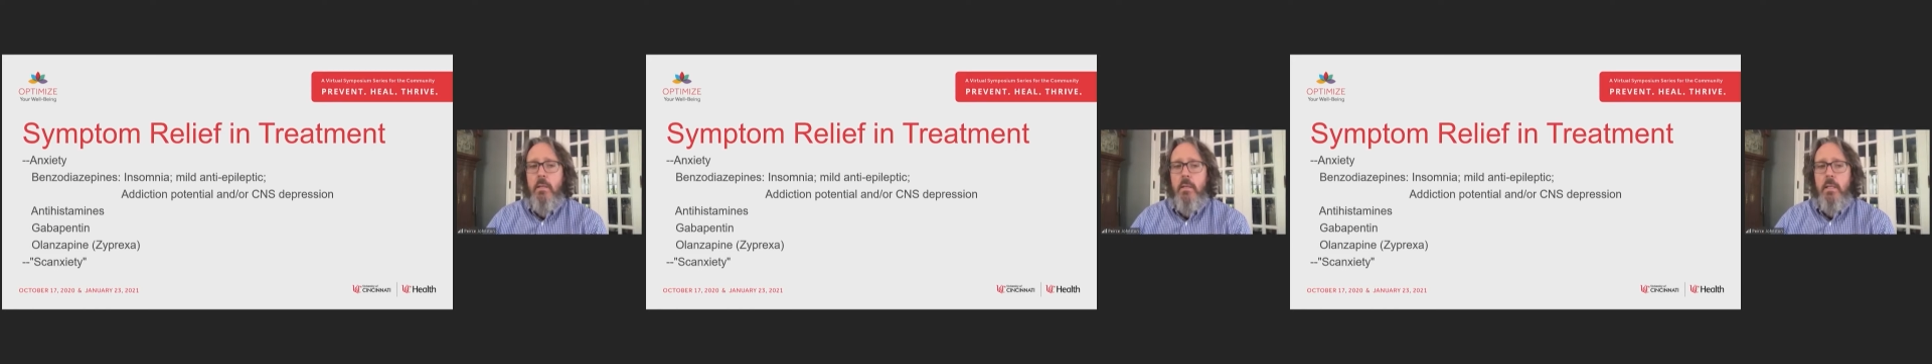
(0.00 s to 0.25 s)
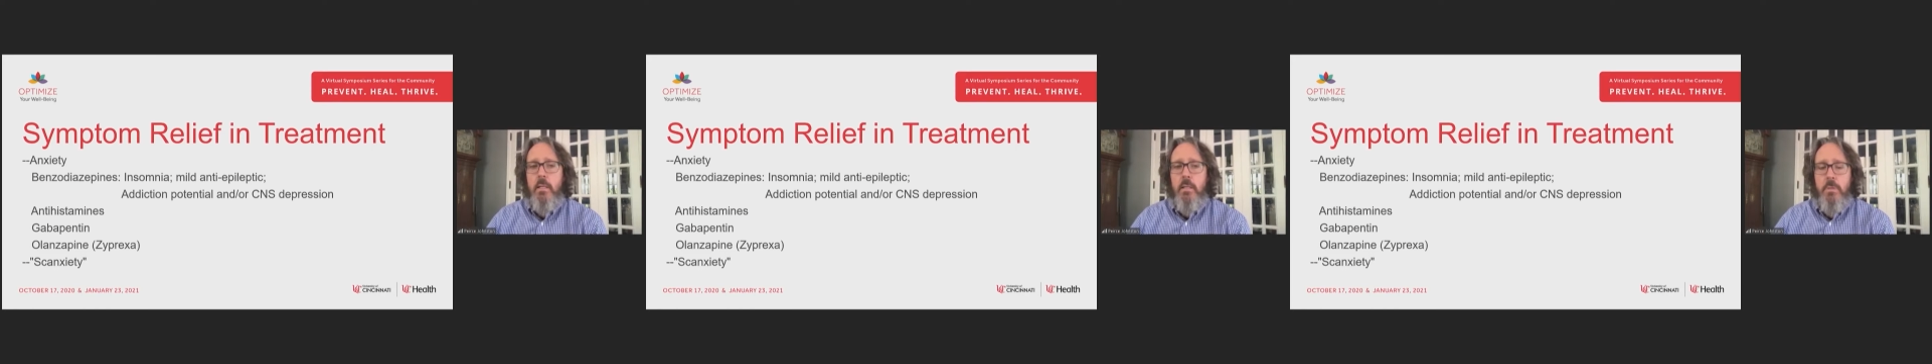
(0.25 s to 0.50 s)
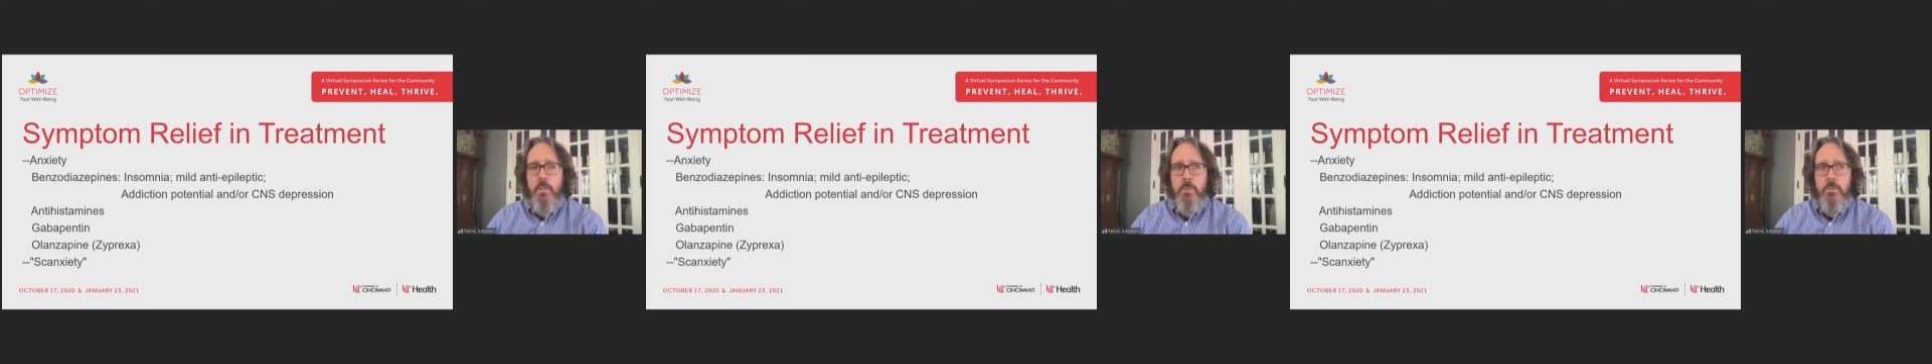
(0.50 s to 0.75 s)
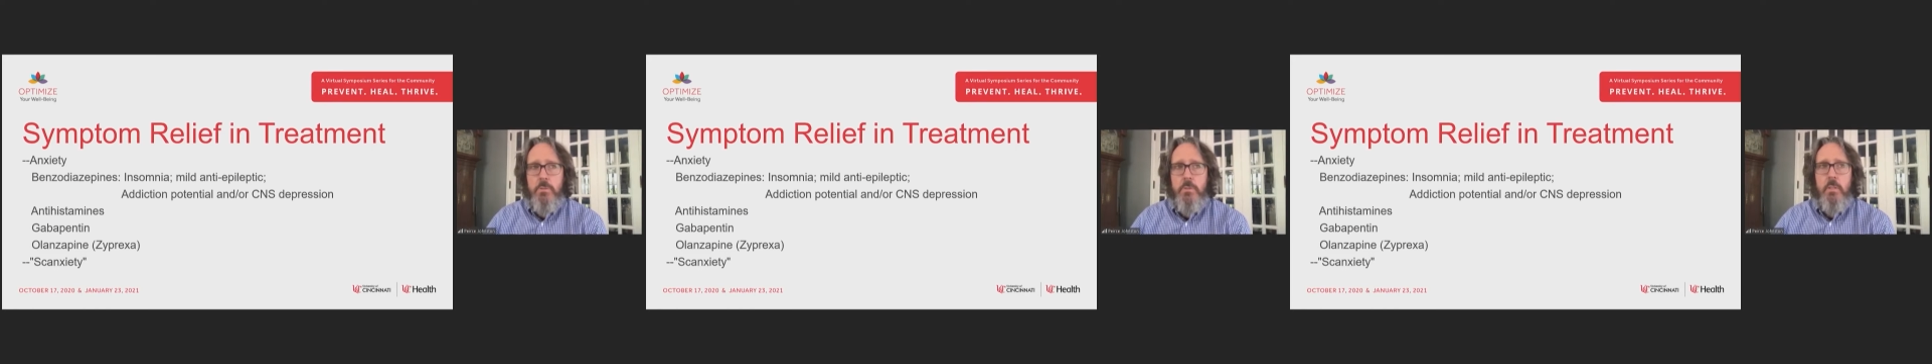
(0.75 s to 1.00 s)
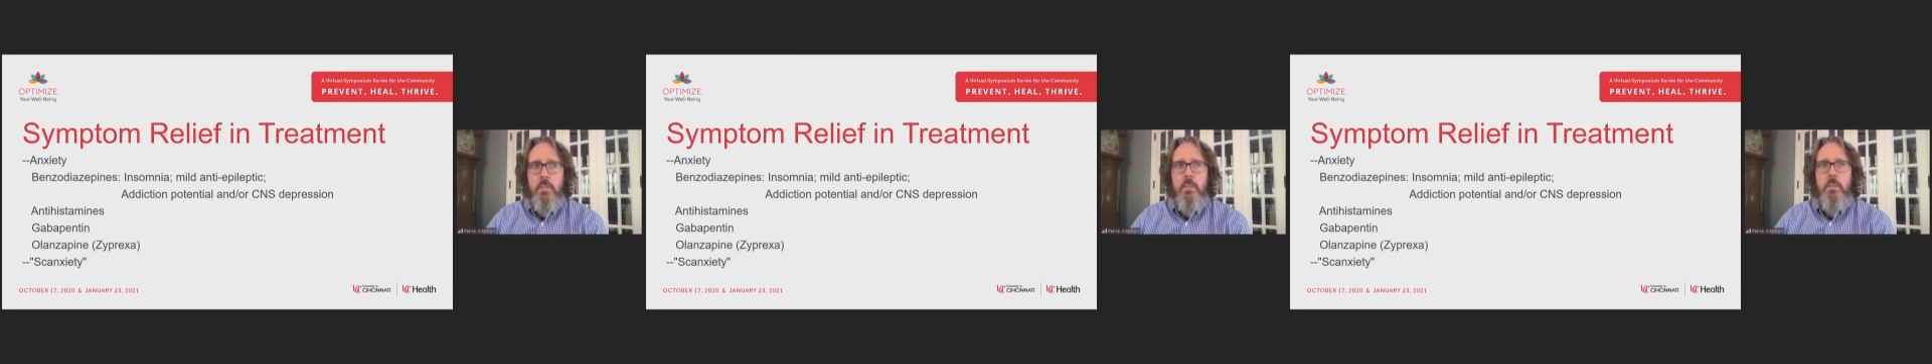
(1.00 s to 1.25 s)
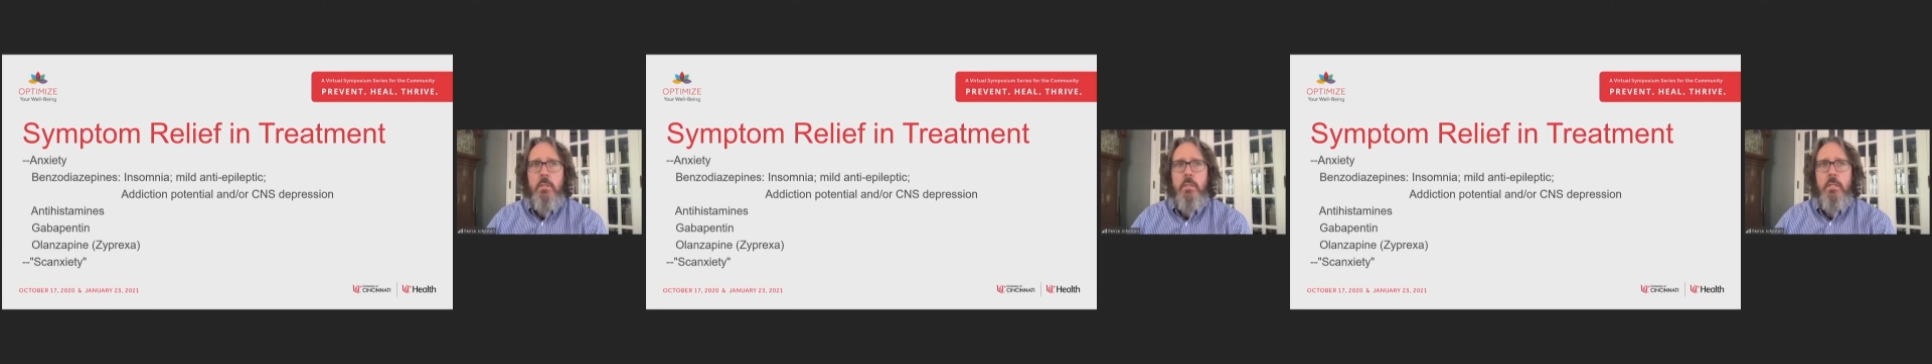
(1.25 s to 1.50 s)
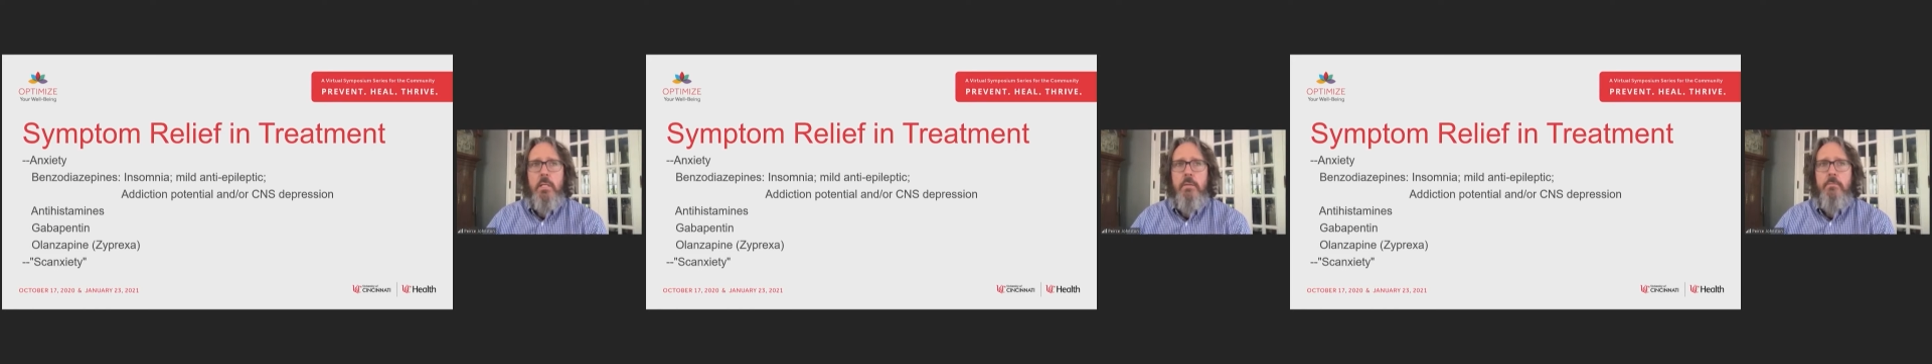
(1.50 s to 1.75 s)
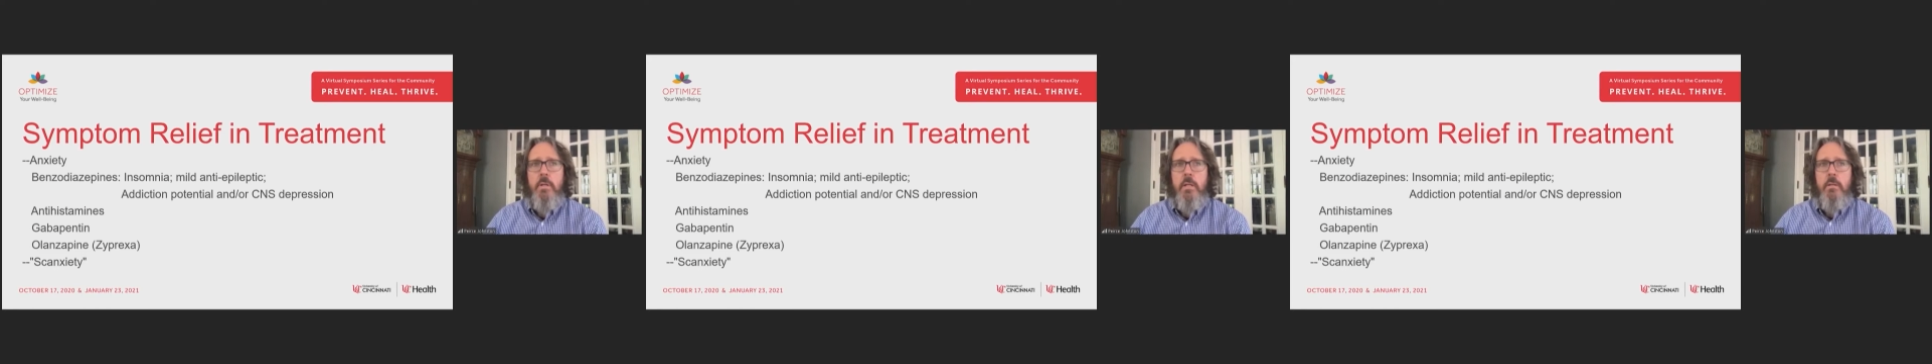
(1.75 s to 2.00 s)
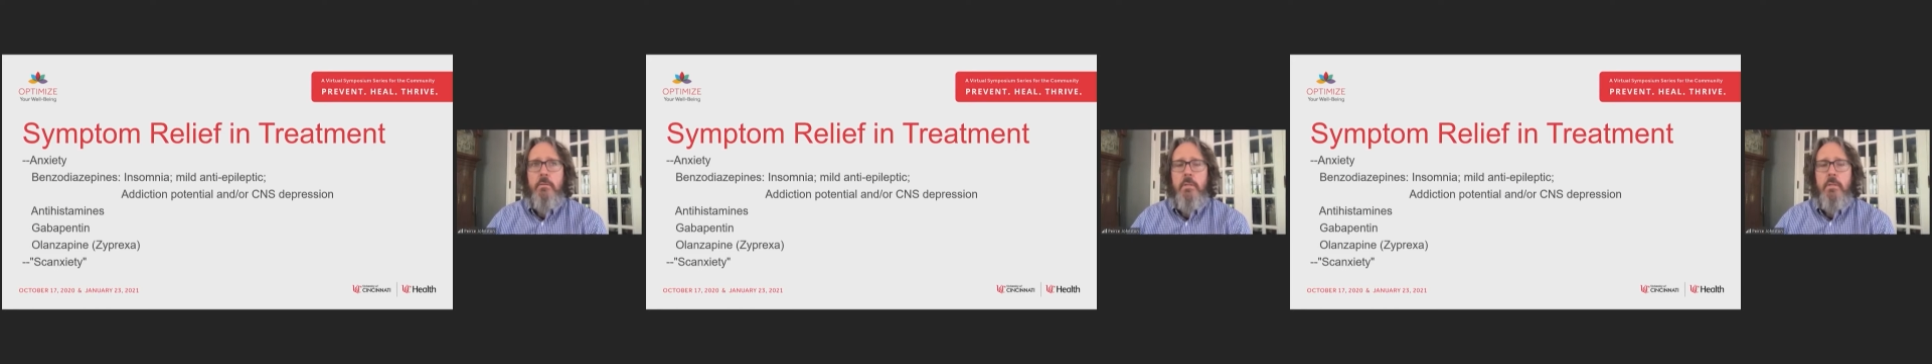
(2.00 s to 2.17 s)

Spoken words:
It can be used in the evening